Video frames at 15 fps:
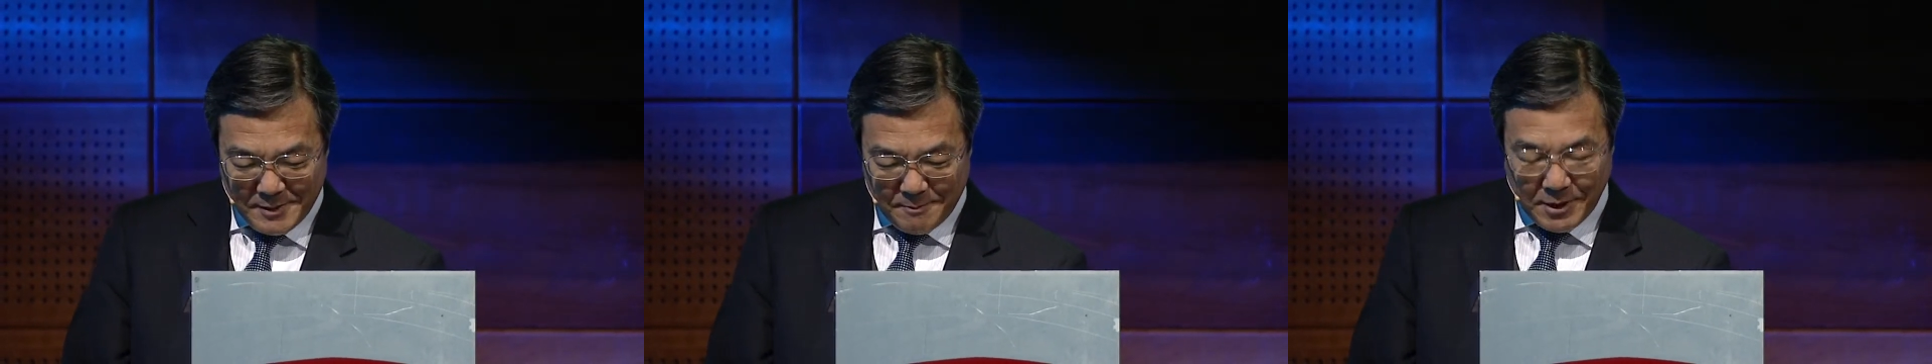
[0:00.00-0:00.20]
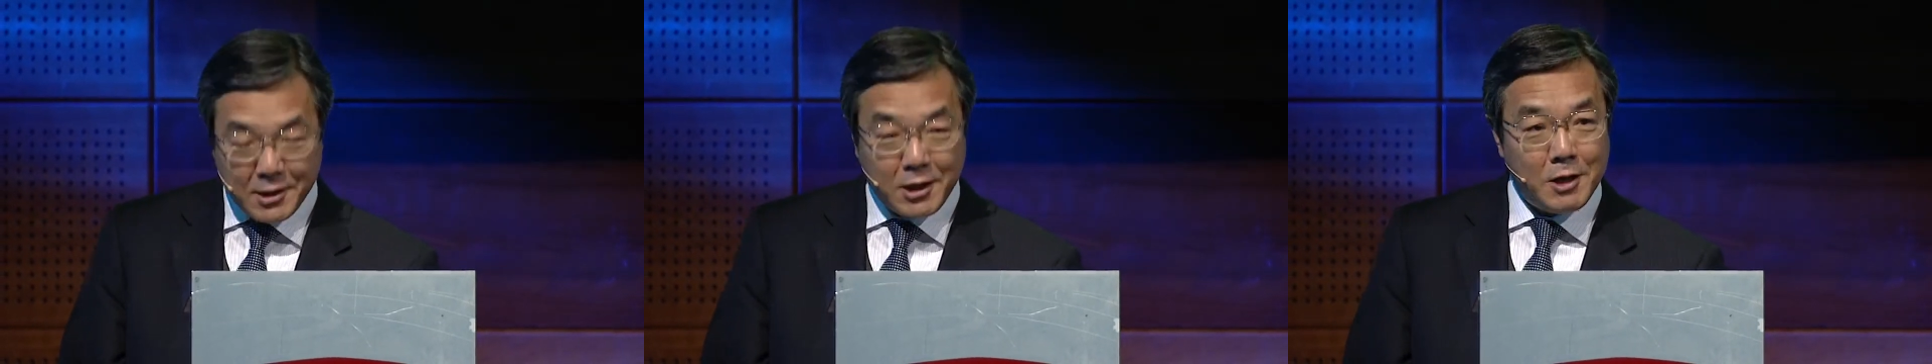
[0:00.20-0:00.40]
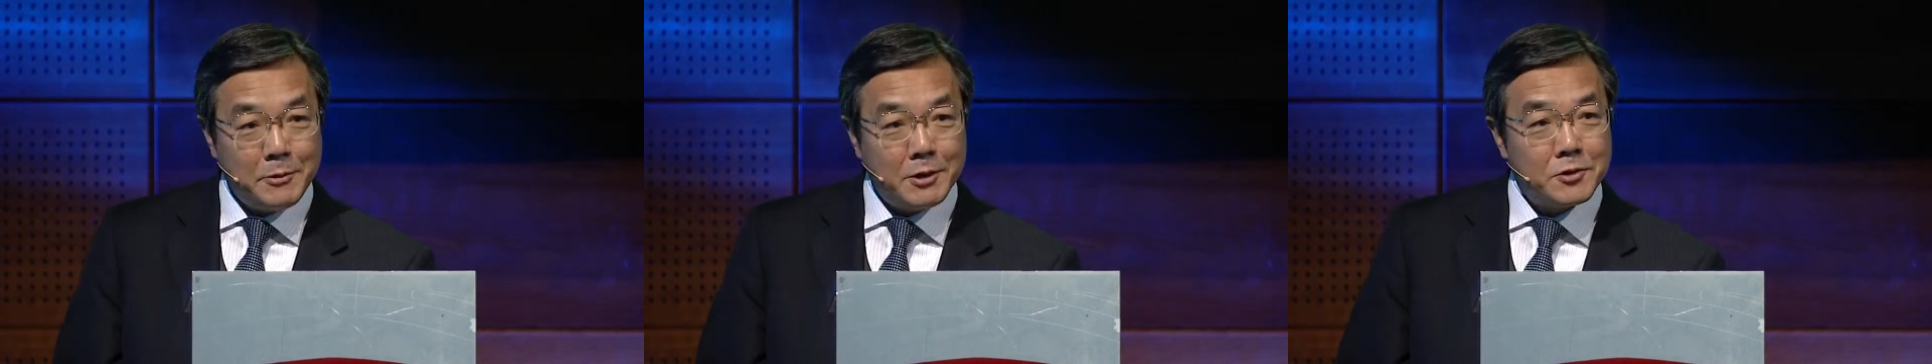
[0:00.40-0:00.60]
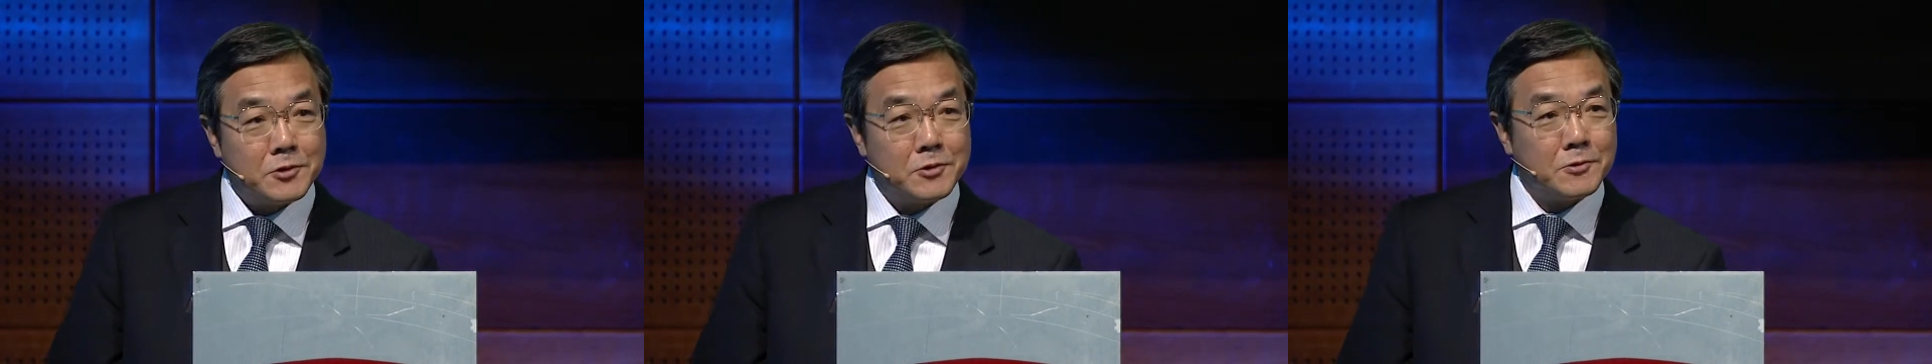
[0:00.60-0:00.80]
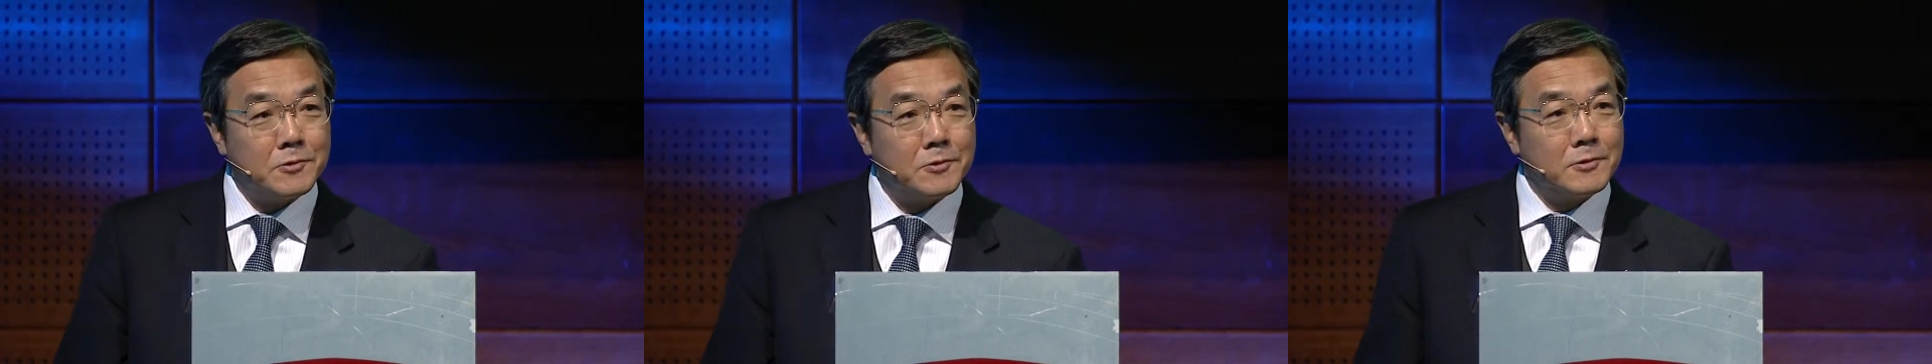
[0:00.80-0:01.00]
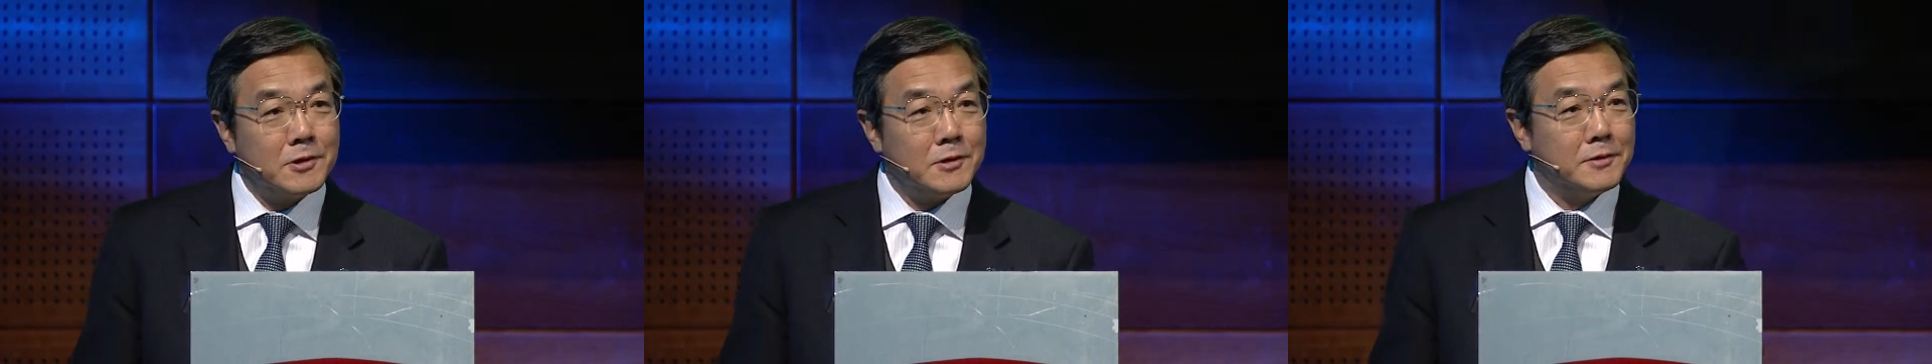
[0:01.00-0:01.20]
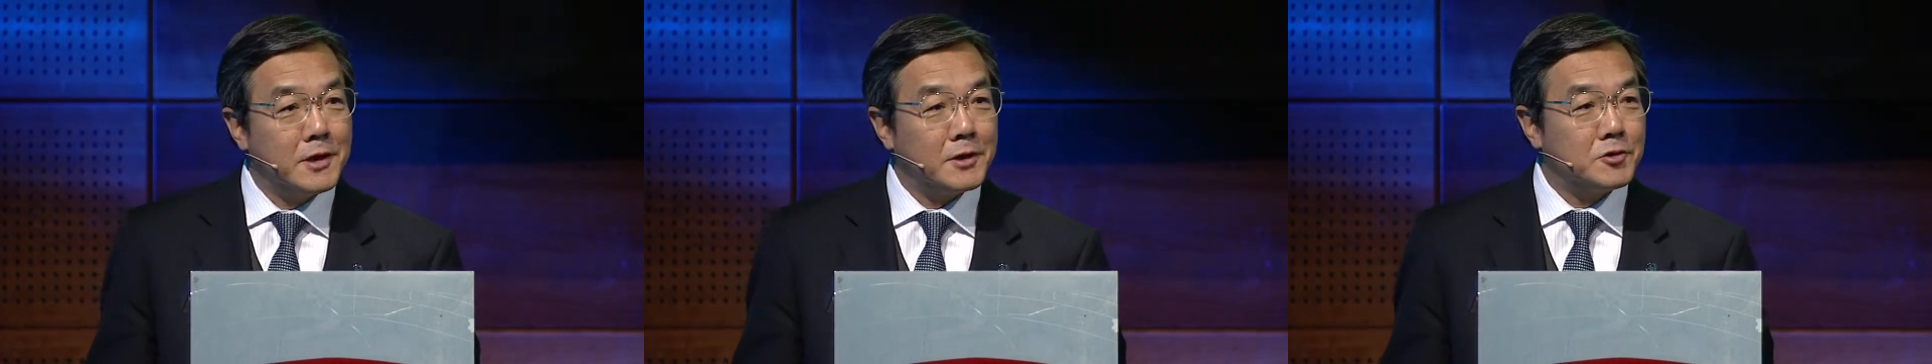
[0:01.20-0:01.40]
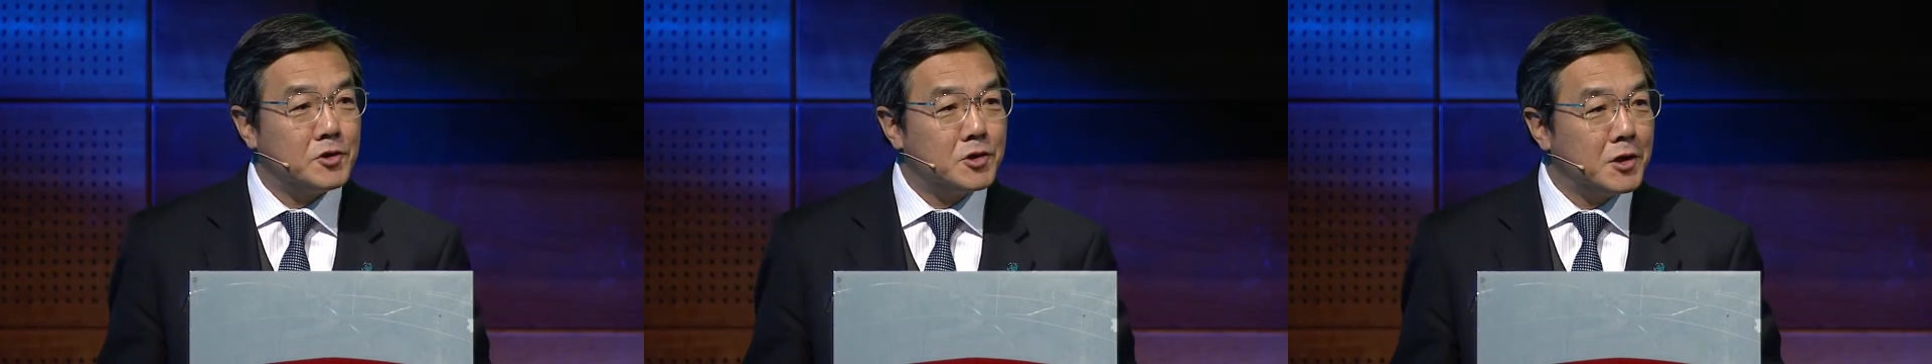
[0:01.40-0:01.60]
But coming to the
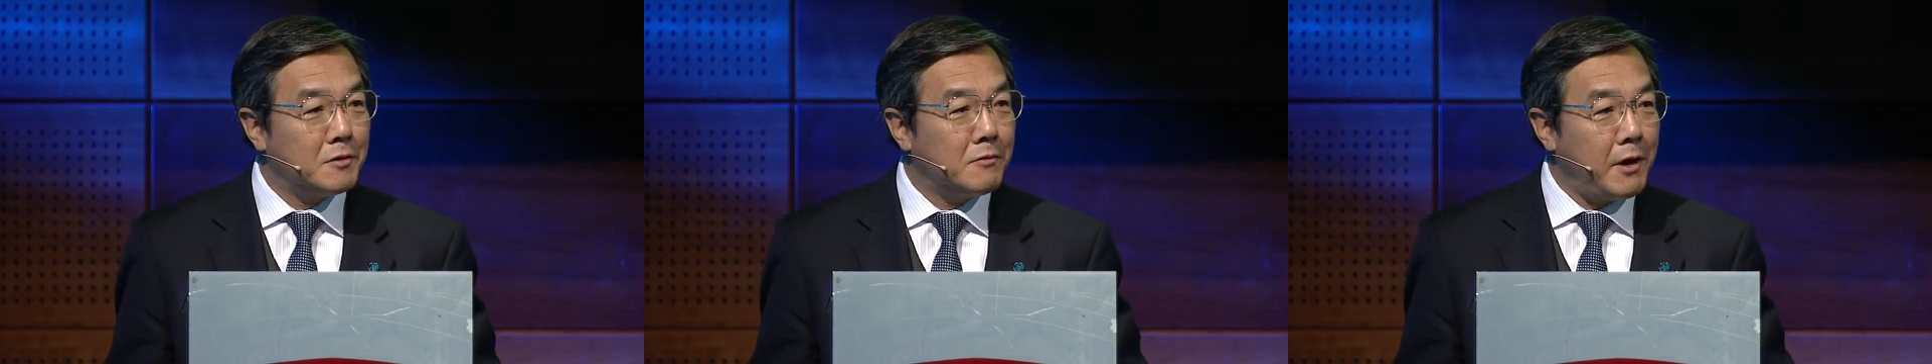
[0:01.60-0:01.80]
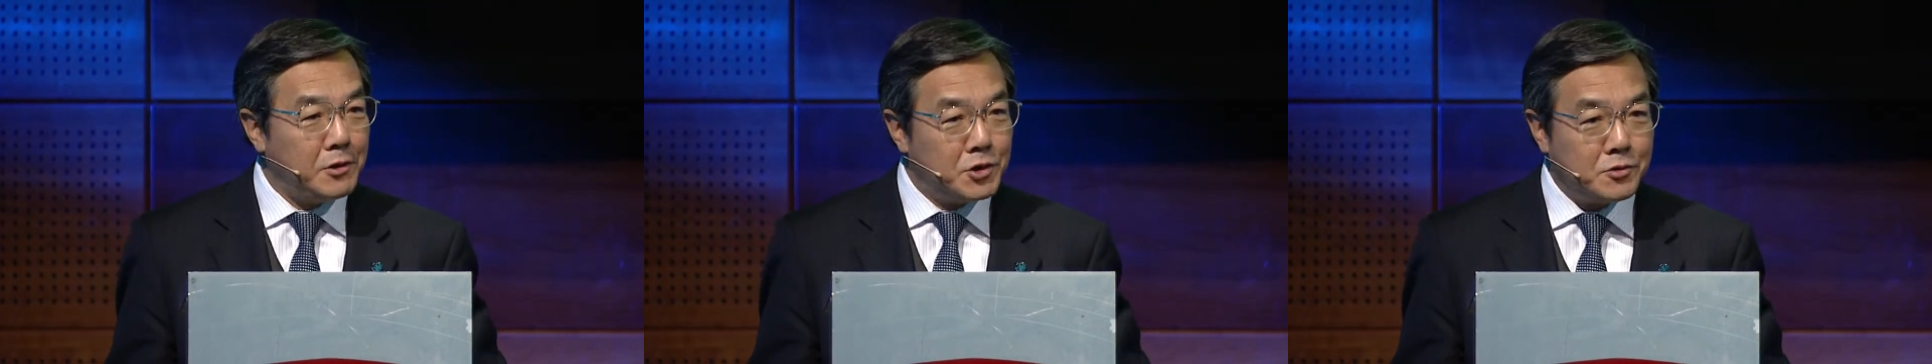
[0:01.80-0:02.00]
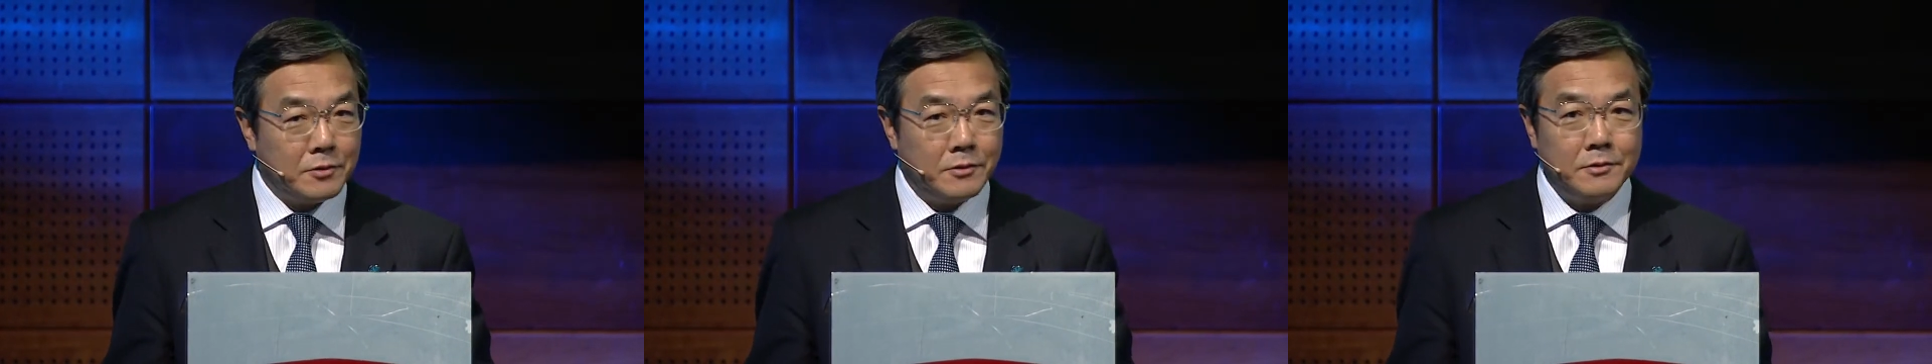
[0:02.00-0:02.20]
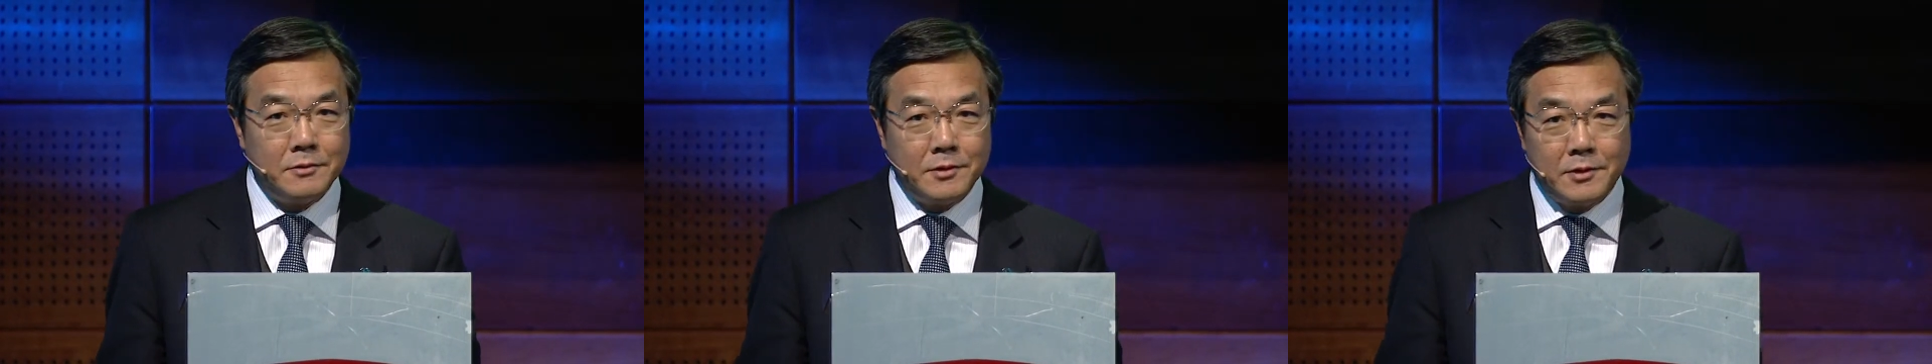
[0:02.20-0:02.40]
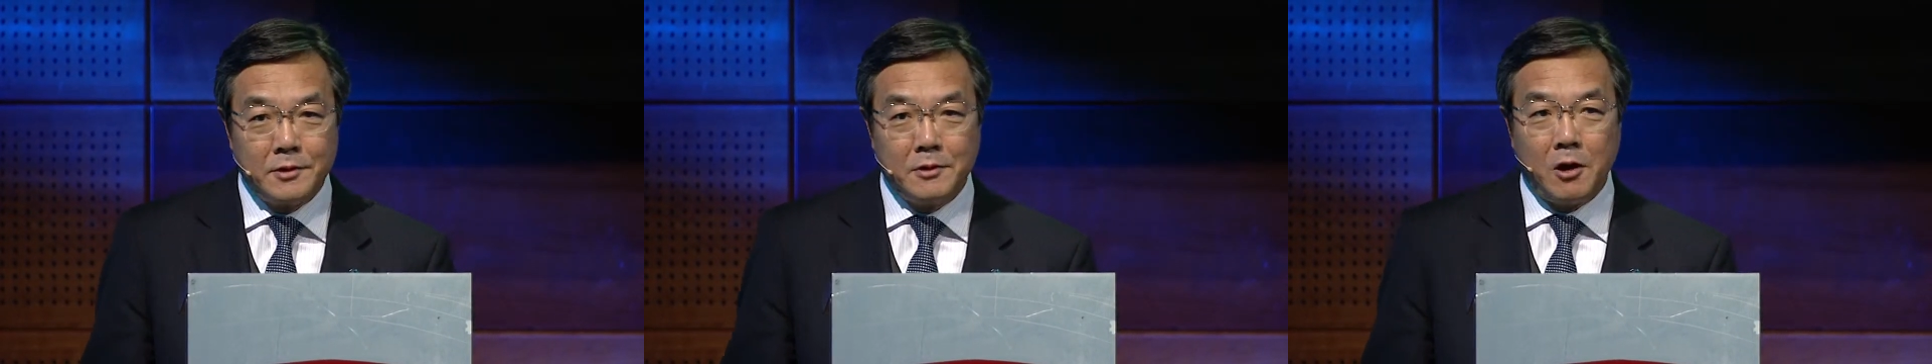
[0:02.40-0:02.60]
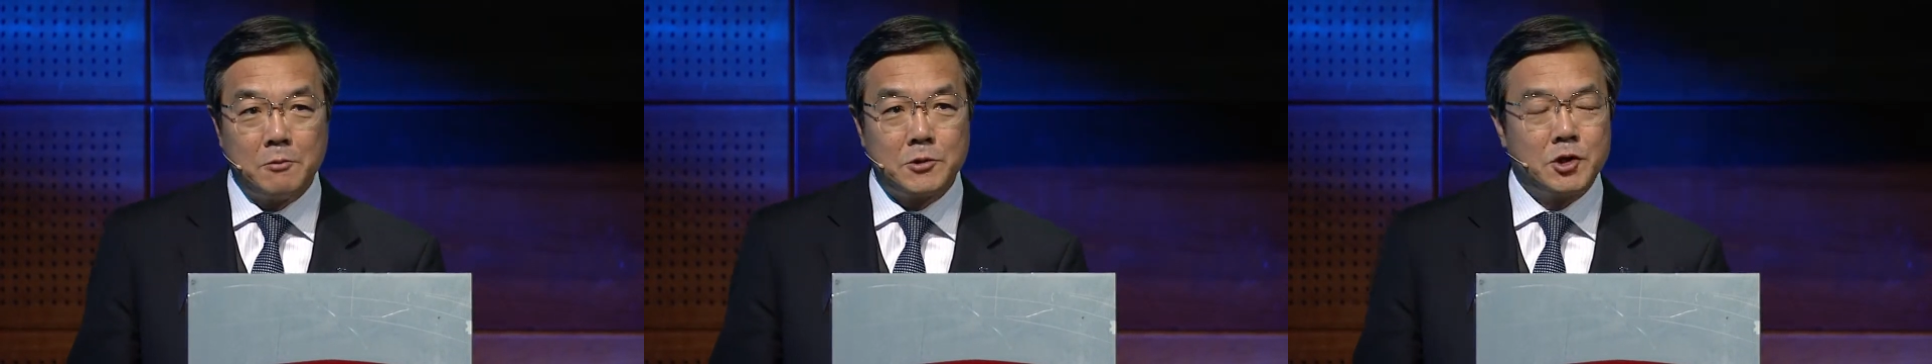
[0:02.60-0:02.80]
next generation of